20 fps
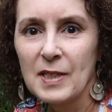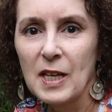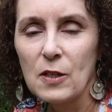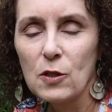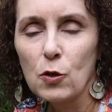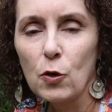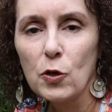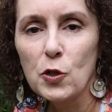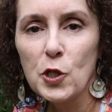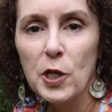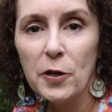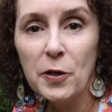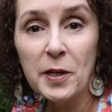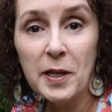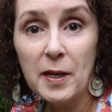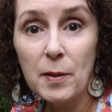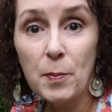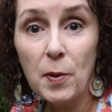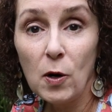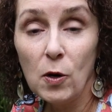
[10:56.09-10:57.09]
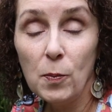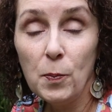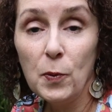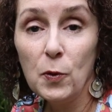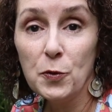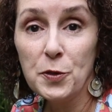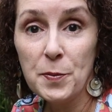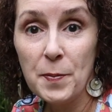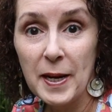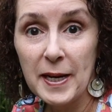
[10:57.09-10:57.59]
So our Cherokee Purple
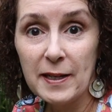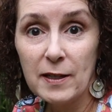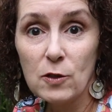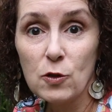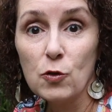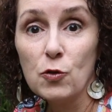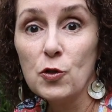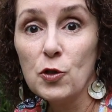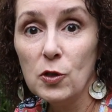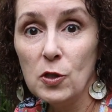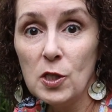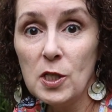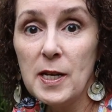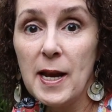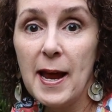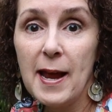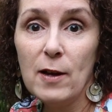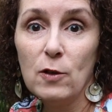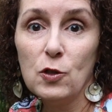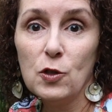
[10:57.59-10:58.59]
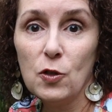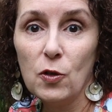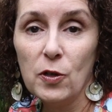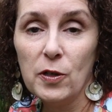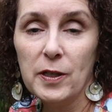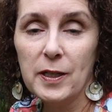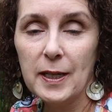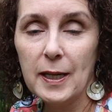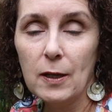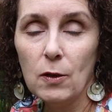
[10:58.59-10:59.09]
tomatoes are just now
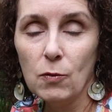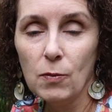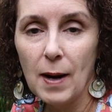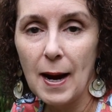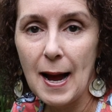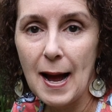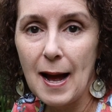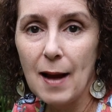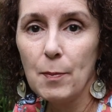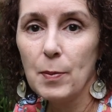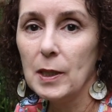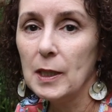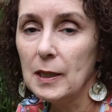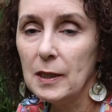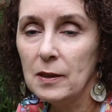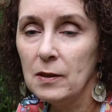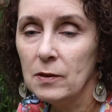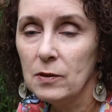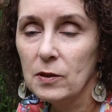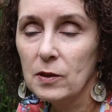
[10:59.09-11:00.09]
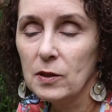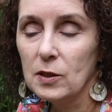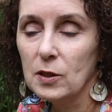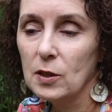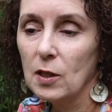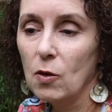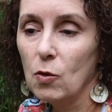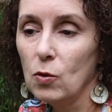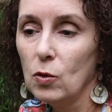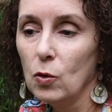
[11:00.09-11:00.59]
starting to get ripe. Oh,
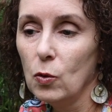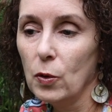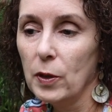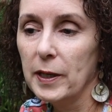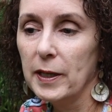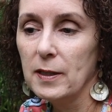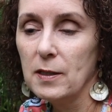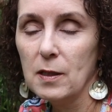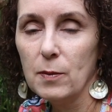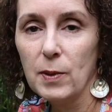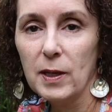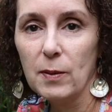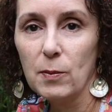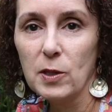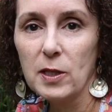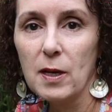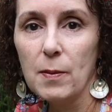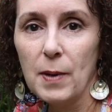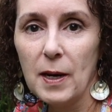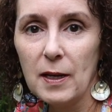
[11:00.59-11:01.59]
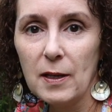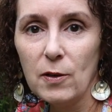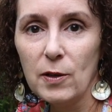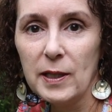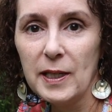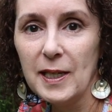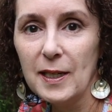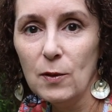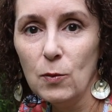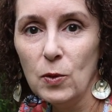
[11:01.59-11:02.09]
so glorious to be able to come out here and
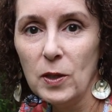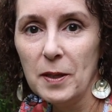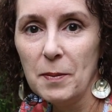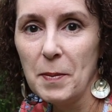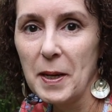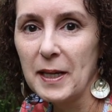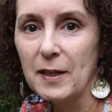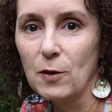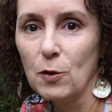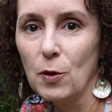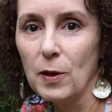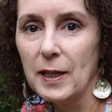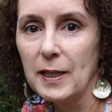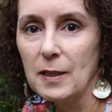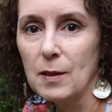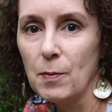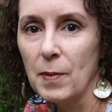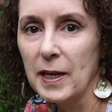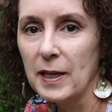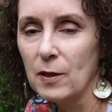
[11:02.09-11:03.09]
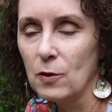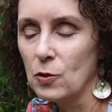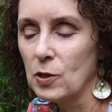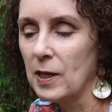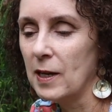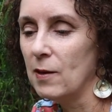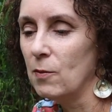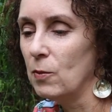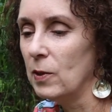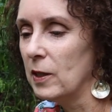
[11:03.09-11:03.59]
get one, make a great tomato
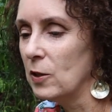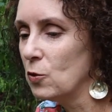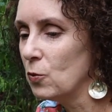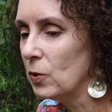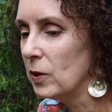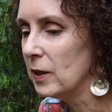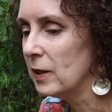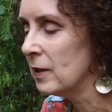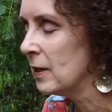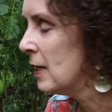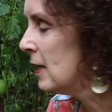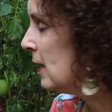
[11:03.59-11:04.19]
sandwich with.